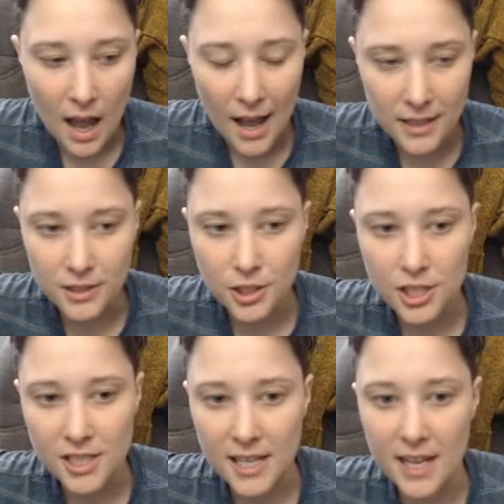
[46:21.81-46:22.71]
And
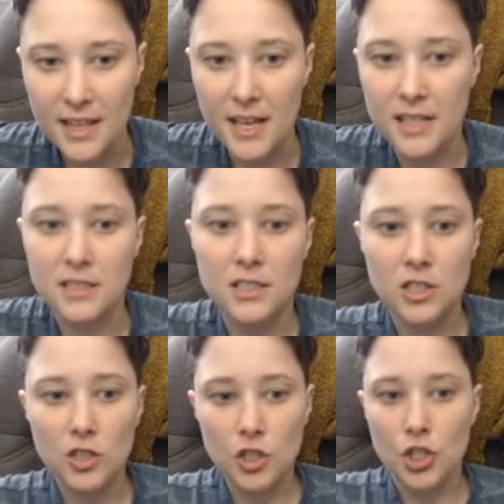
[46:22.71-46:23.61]
to say that
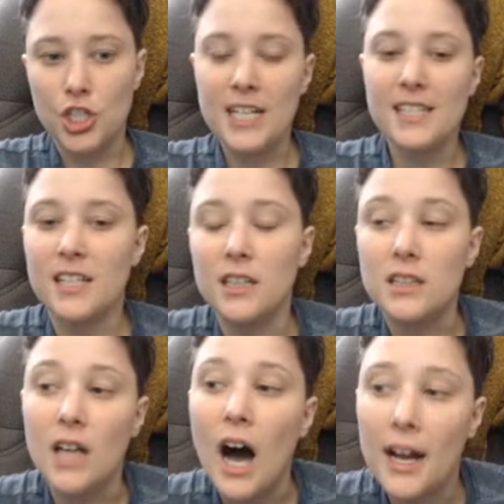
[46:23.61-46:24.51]
she's a
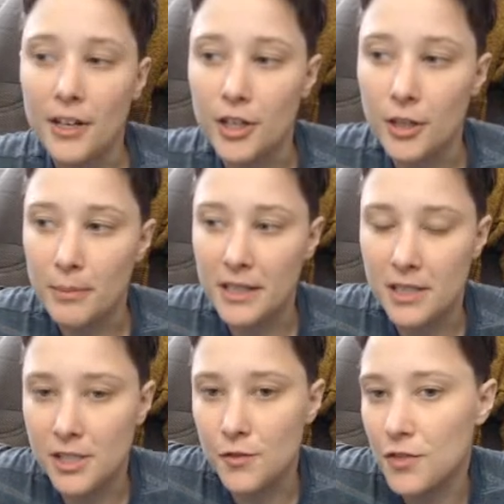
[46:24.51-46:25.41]
liar
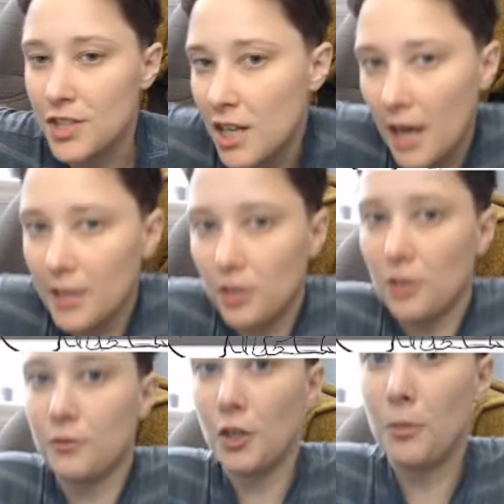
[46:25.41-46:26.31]
because of the title
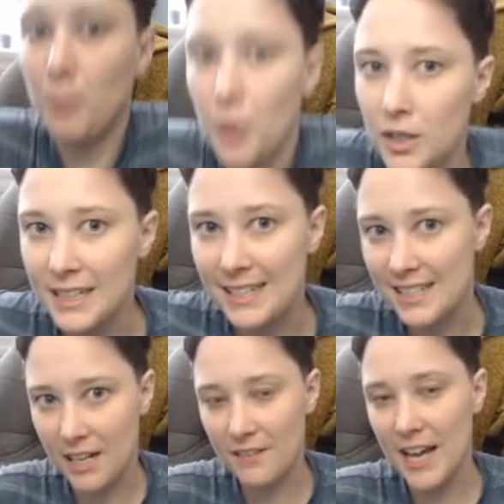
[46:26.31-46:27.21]
of her book
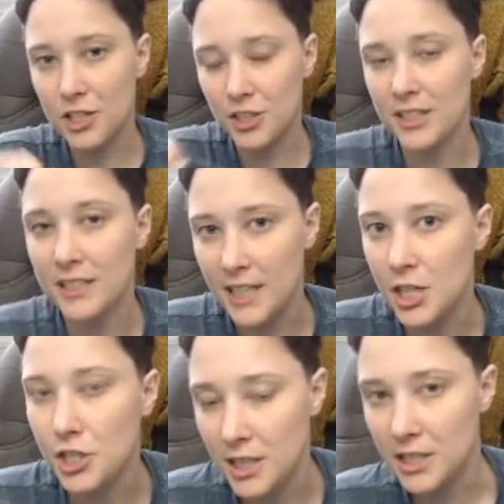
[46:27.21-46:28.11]
instead of actually
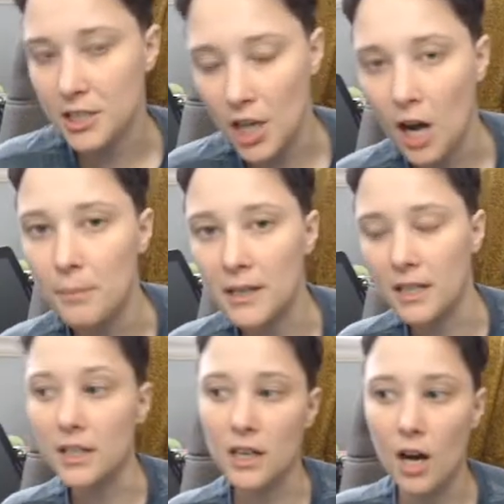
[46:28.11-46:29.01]
engaging in the topic
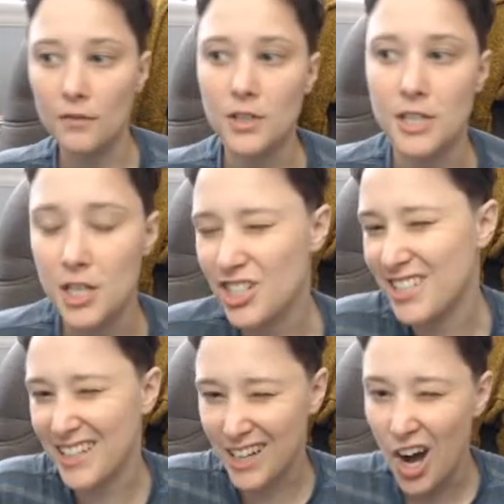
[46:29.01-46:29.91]
and the
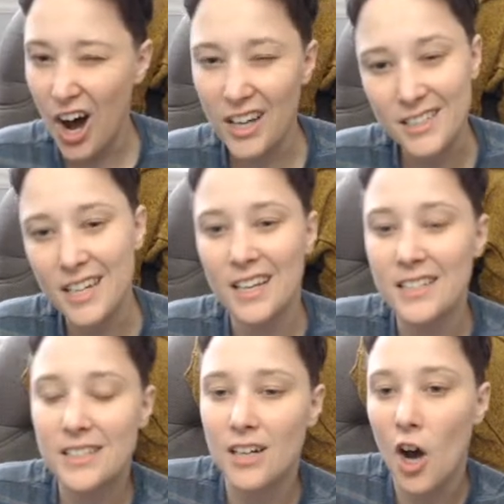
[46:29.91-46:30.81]
conversations and the
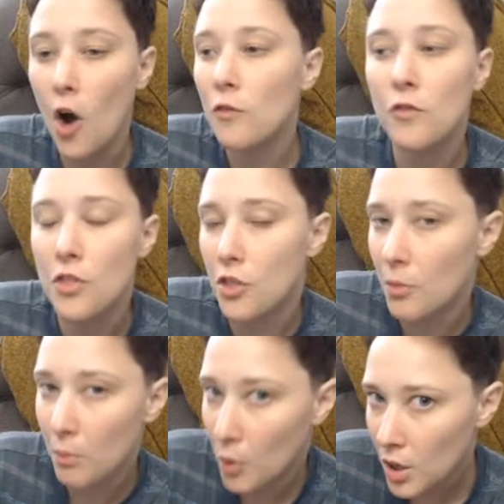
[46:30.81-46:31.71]
content of
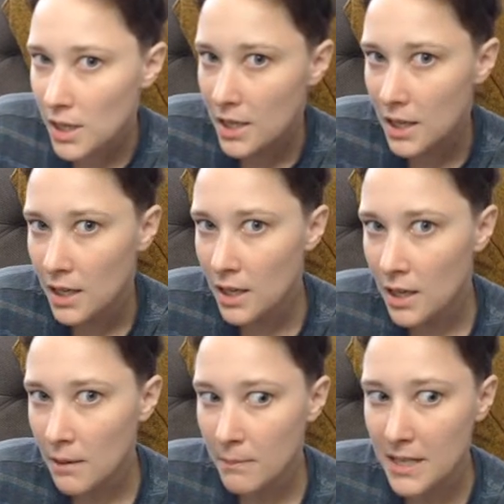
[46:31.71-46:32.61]
the book
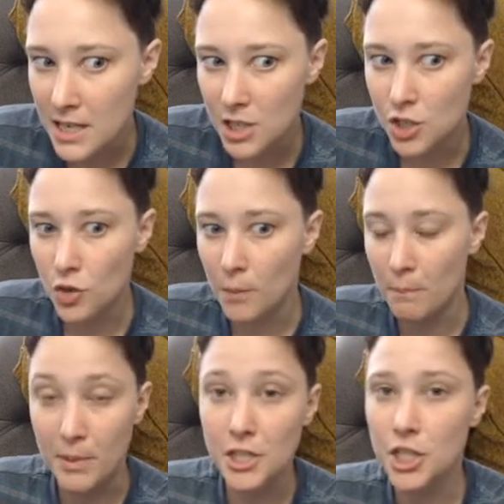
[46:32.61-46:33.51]
because you're
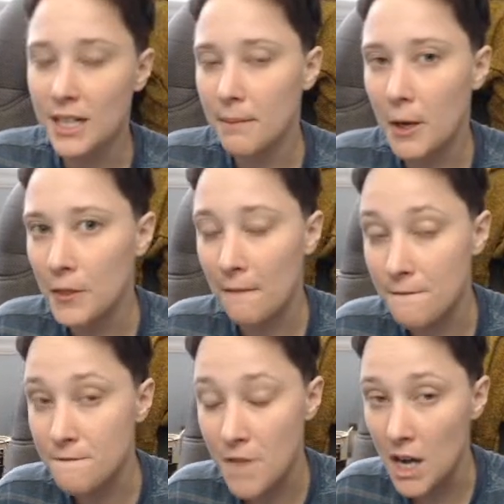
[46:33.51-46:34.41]
bitching about the
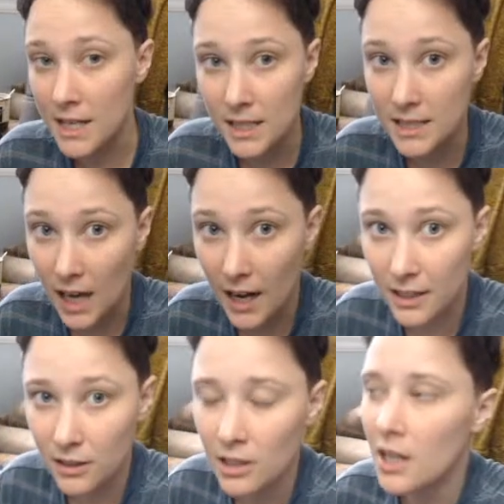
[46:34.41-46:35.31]
fucking
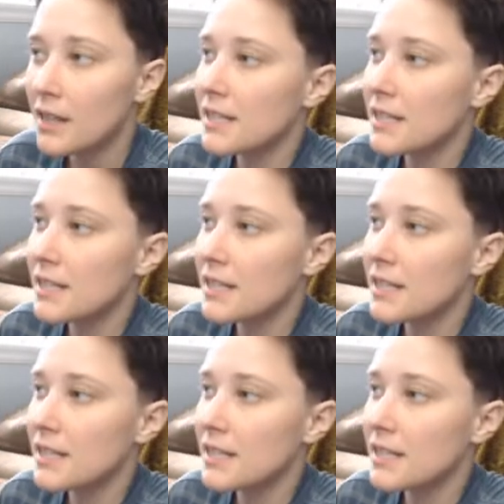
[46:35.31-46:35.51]
title.